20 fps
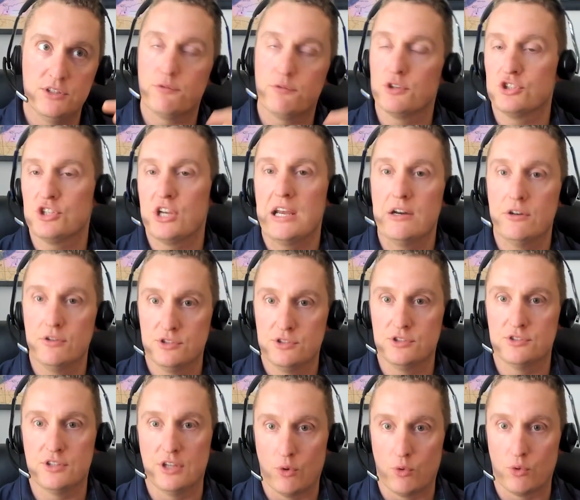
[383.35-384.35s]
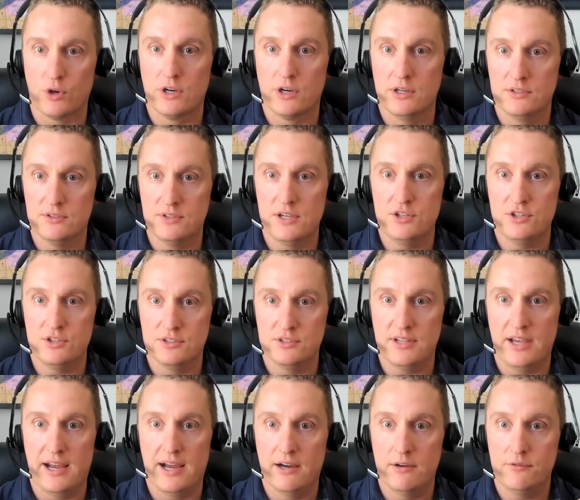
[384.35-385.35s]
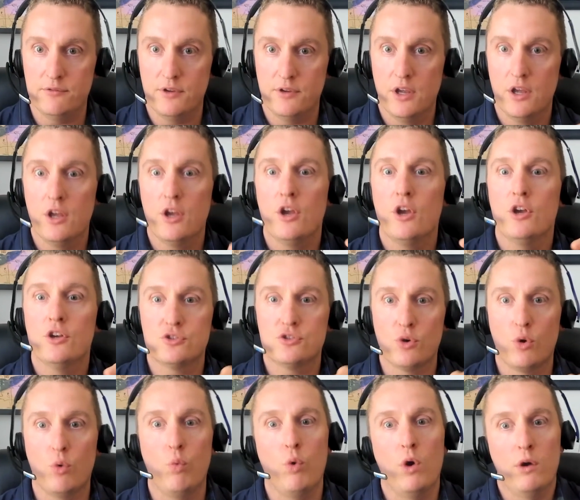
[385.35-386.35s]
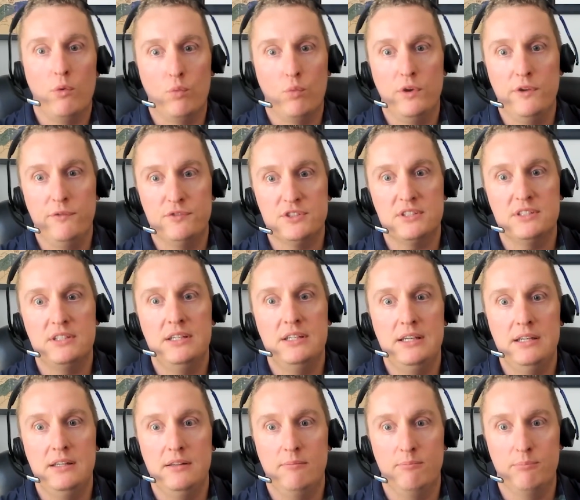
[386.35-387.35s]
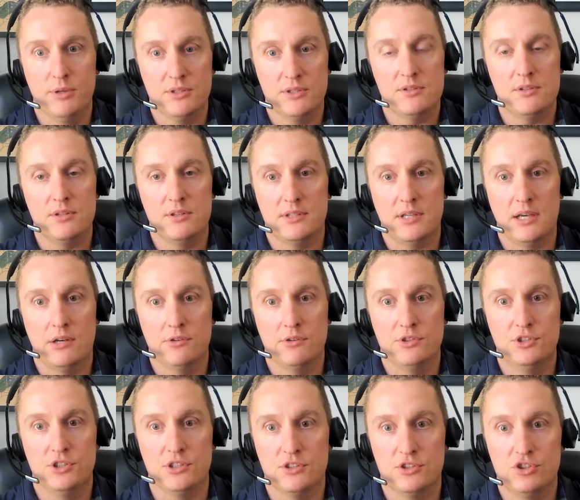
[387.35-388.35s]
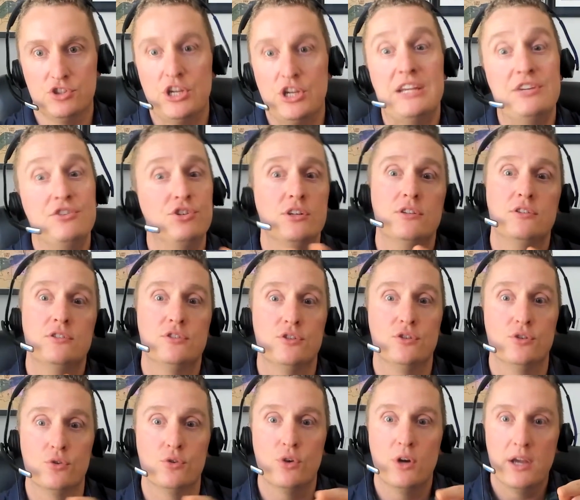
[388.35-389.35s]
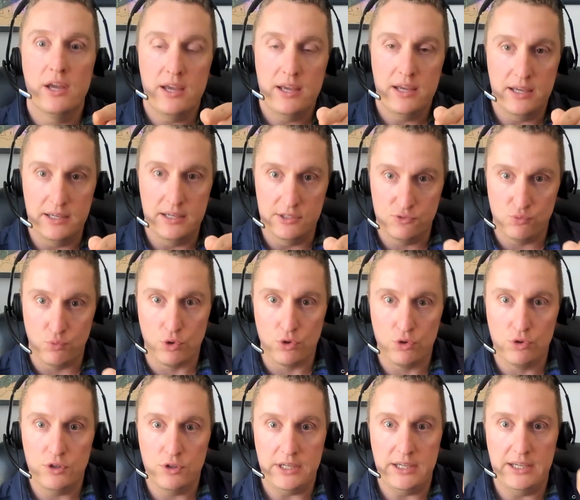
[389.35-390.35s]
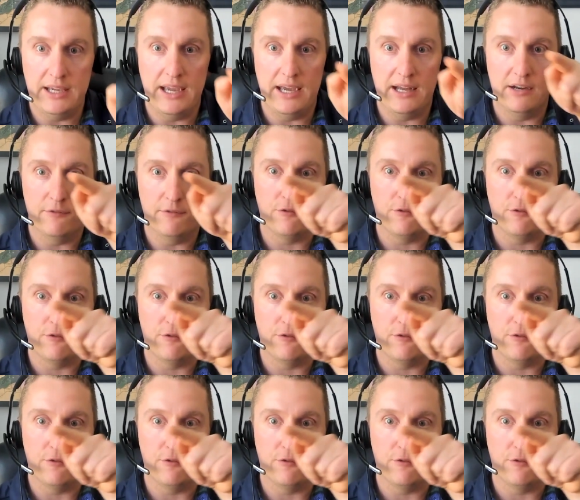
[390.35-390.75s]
challenges that organizations have. So what we've seen business intelligence change into is we're looking at it